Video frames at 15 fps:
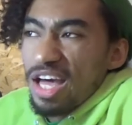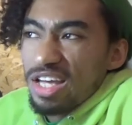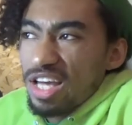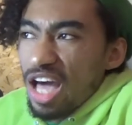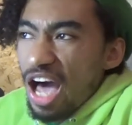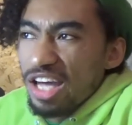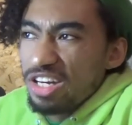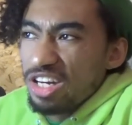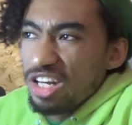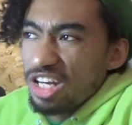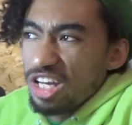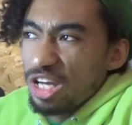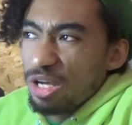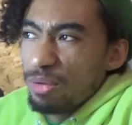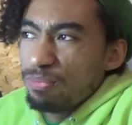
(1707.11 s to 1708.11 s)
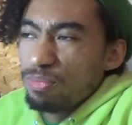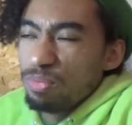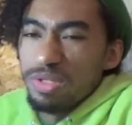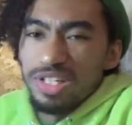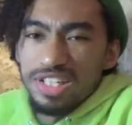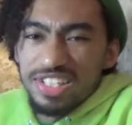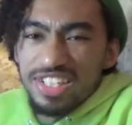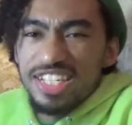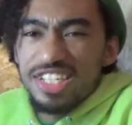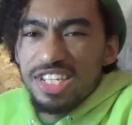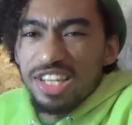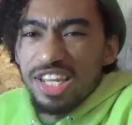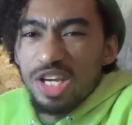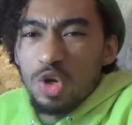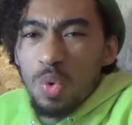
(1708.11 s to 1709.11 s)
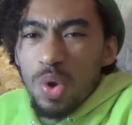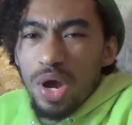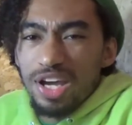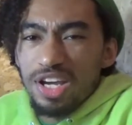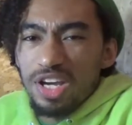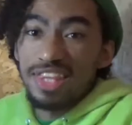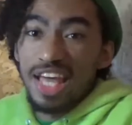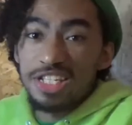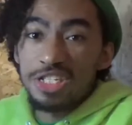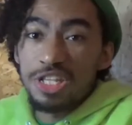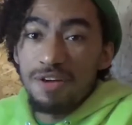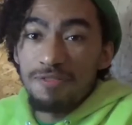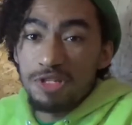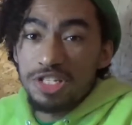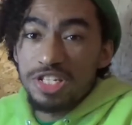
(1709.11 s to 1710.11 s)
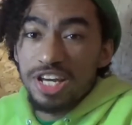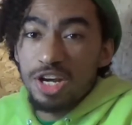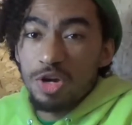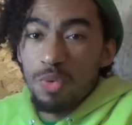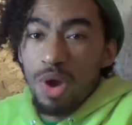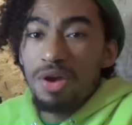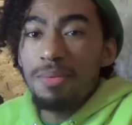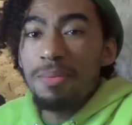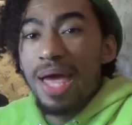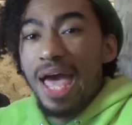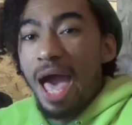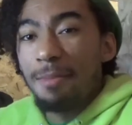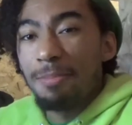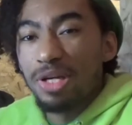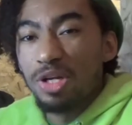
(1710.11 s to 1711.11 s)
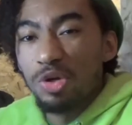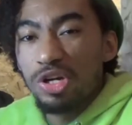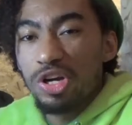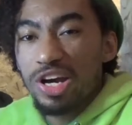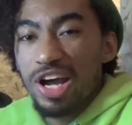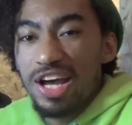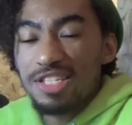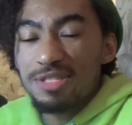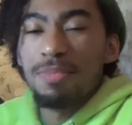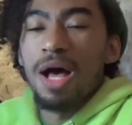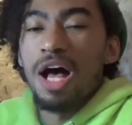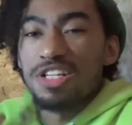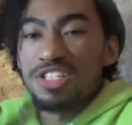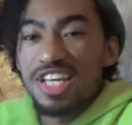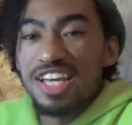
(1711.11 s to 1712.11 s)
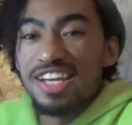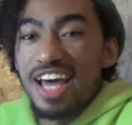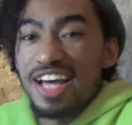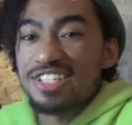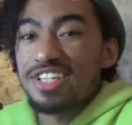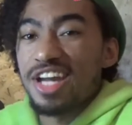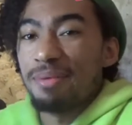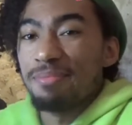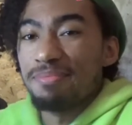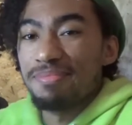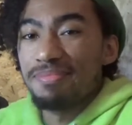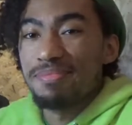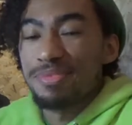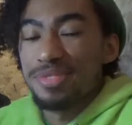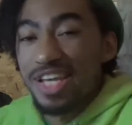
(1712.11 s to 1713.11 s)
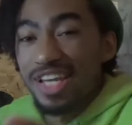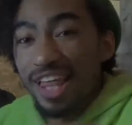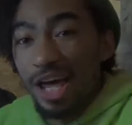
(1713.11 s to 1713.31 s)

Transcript: kind of decently quick. Thanks a lot for sticking around. Happy New Year, guys. I'll see you next time. See you